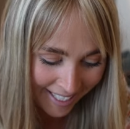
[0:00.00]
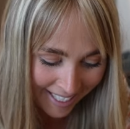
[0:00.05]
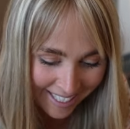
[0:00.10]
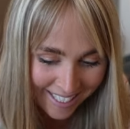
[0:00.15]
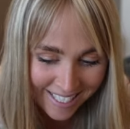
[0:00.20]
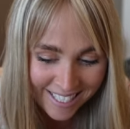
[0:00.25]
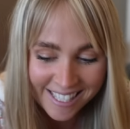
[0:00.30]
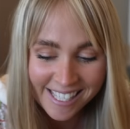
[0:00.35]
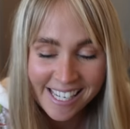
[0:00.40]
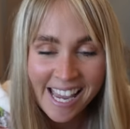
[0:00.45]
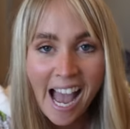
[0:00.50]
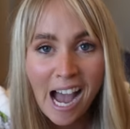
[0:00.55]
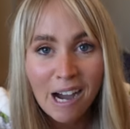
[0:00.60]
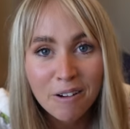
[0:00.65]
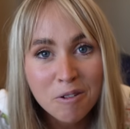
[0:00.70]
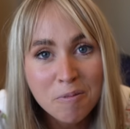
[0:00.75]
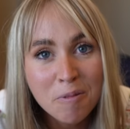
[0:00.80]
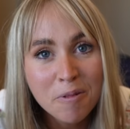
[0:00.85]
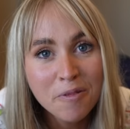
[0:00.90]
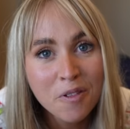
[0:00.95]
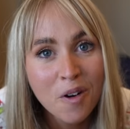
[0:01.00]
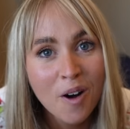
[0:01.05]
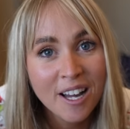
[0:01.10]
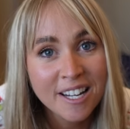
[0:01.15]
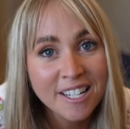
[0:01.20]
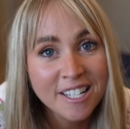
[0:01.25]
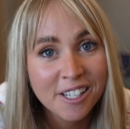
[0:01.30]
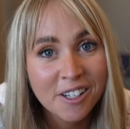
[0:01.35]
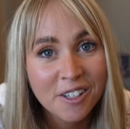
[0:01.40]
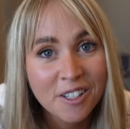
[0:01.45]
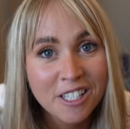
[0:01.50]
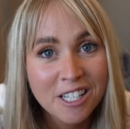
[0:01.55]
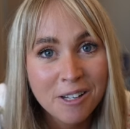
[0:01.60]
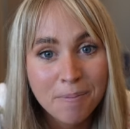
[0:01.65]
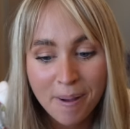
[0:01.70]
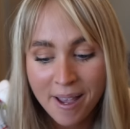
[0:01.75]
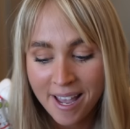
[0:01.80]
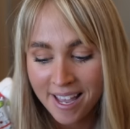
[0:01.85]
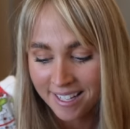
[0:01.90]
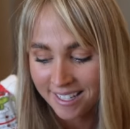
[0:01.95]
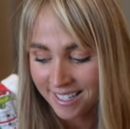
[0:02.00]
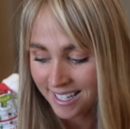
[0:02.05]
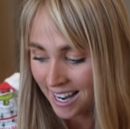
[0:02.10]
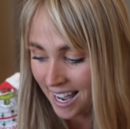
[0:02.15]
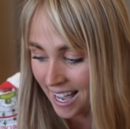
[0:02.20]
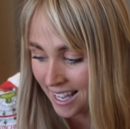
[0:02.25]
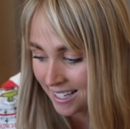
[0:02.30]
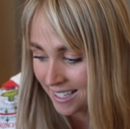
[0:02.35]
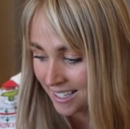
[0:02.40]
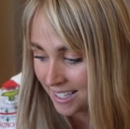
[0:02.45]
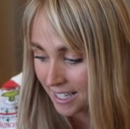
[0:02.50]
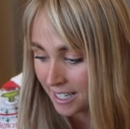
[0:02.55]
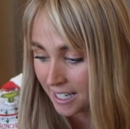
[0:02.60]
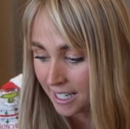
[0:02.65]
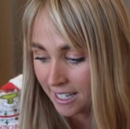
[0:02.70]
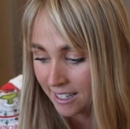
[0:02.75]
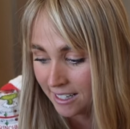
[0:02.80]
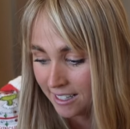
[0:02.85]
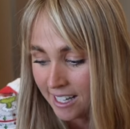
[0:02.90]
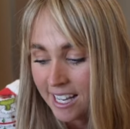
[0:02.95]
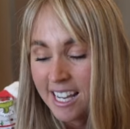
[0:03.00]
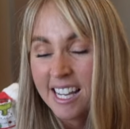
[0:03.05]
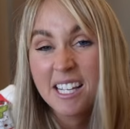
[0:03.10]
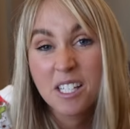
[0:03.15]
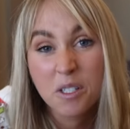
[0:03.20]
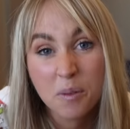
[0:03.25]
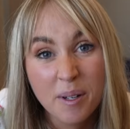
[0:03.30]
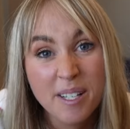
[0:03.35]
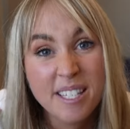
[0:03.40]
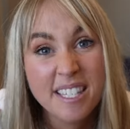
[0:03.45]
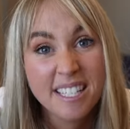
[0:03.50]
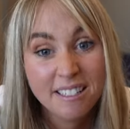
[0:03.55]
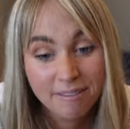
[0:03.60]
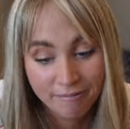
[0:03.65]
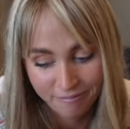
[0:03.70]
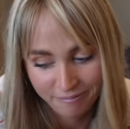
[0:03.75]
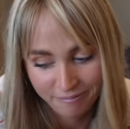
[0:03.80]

It is the hour before Hunter goes to bed and uh, is always the...